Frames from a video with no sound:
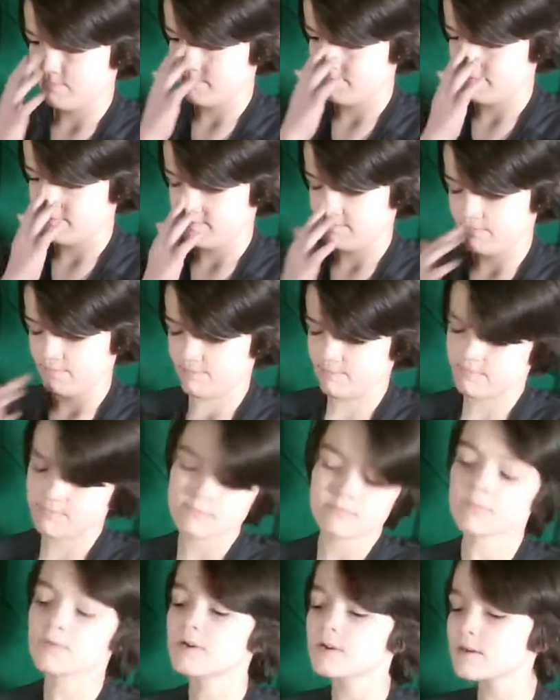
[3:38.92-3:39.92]

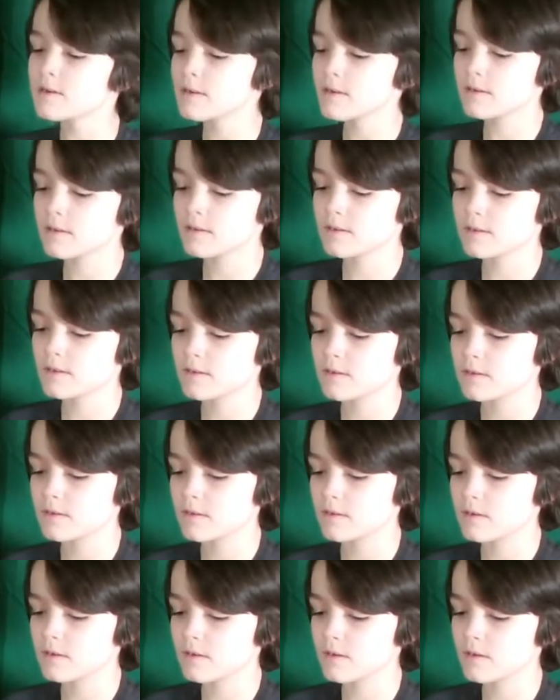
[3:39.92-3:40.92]

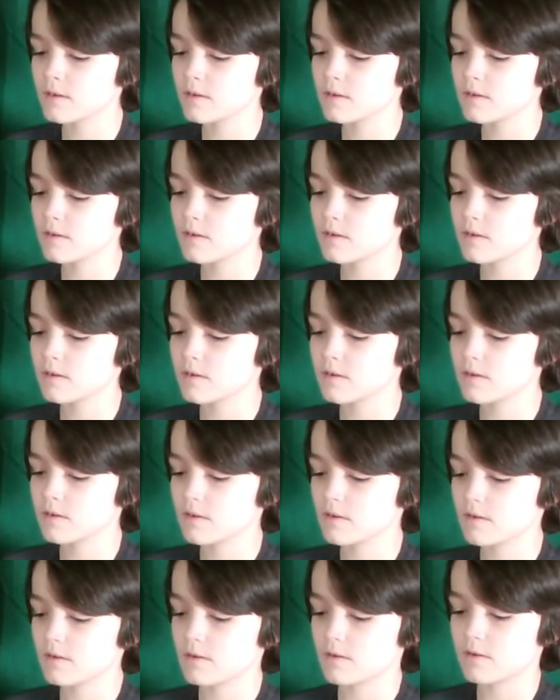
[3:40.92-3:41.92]

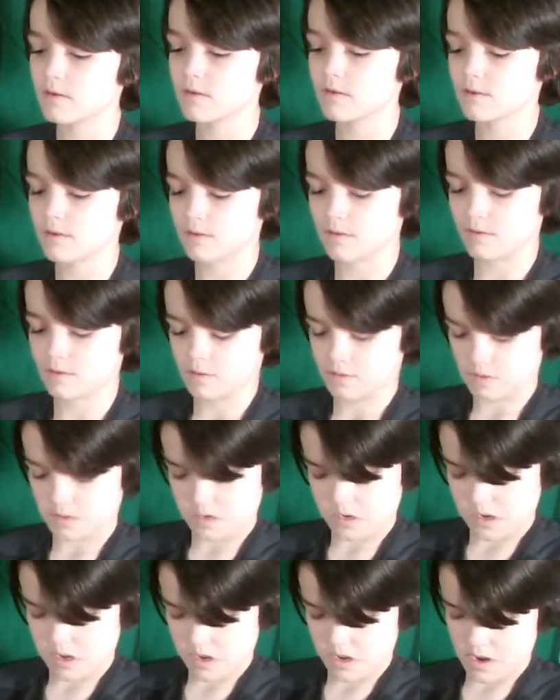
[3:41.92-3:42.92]

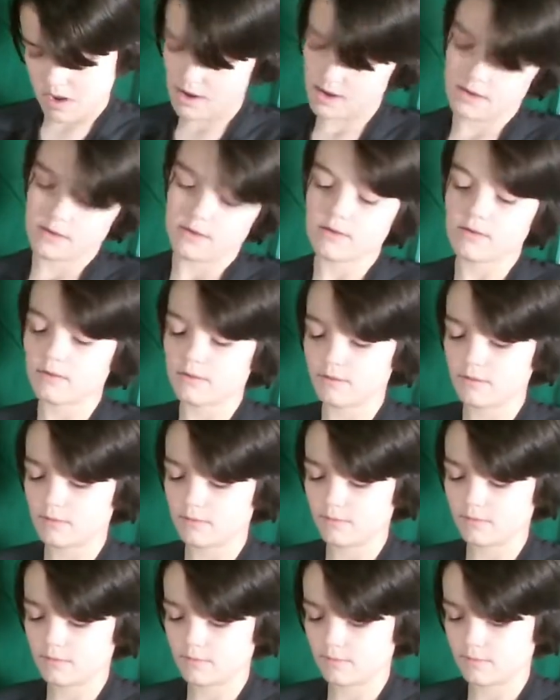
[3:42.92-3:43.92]

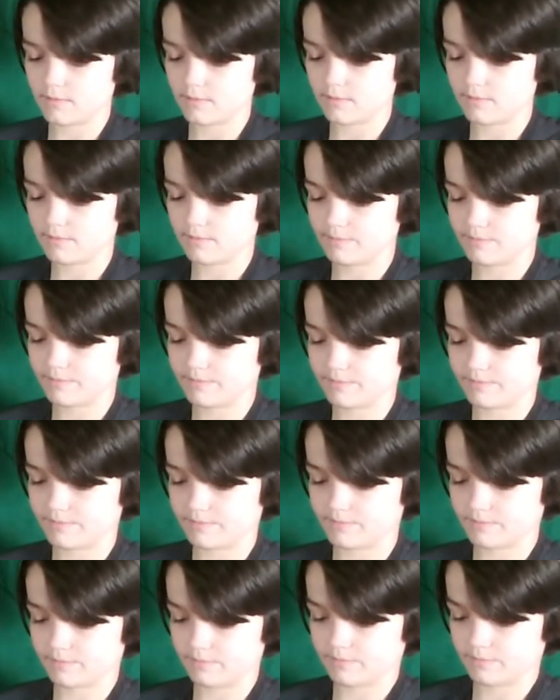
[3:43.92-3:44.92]

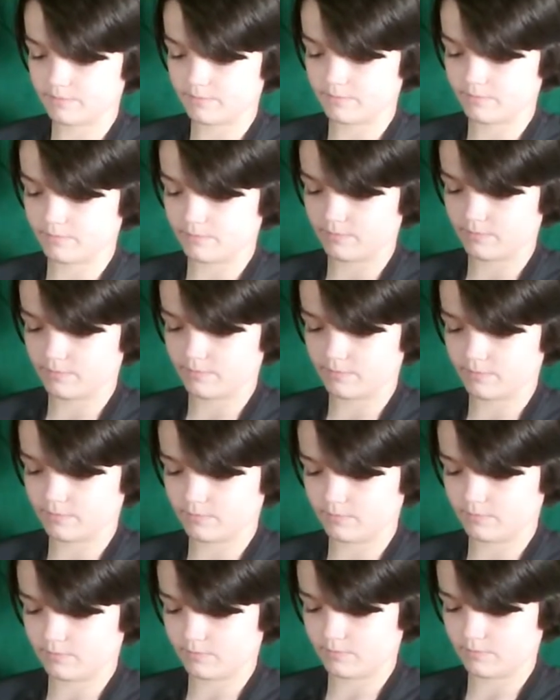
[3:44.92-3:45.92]

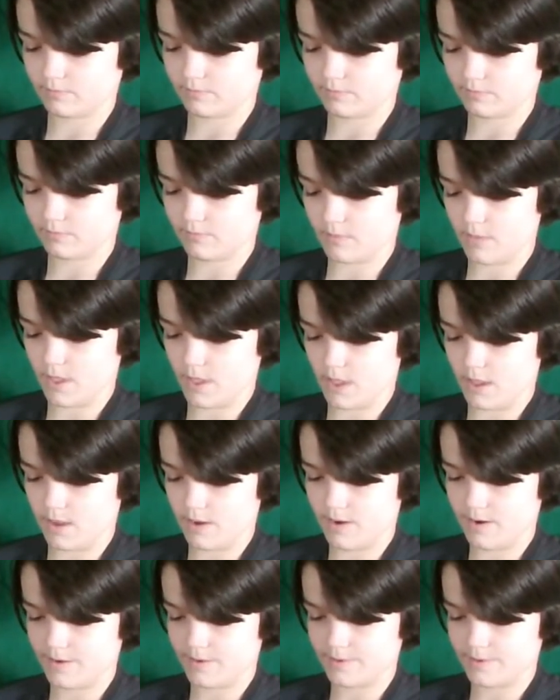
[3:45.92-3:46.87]
No words are spoken by the person on screen.